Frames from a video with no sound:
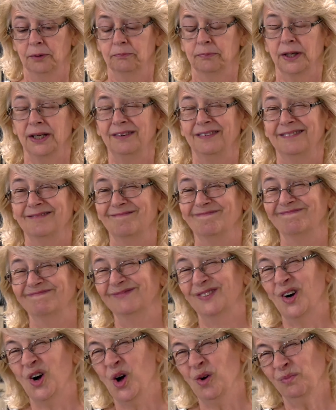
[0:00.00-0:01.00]
but
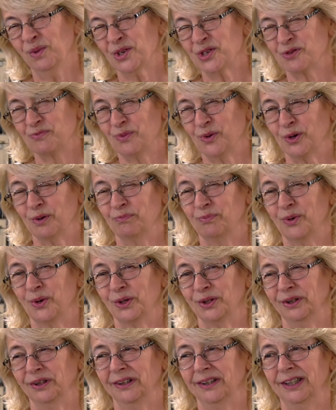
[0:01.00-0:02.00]
almost more
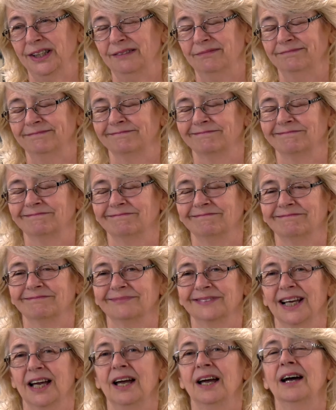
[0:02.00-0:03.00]
importantly,
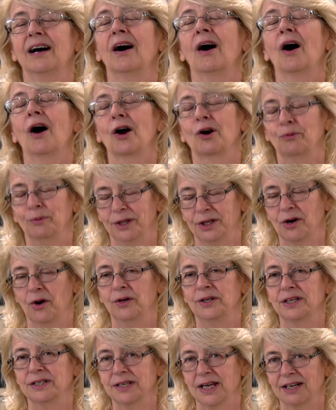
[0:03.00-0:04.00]
are we
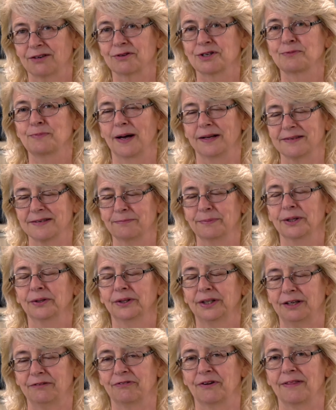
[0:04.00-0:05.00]
going to take
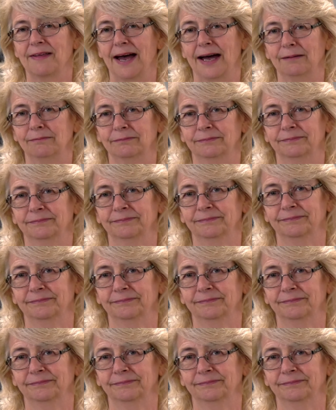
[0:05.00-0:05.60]
responsibility for that?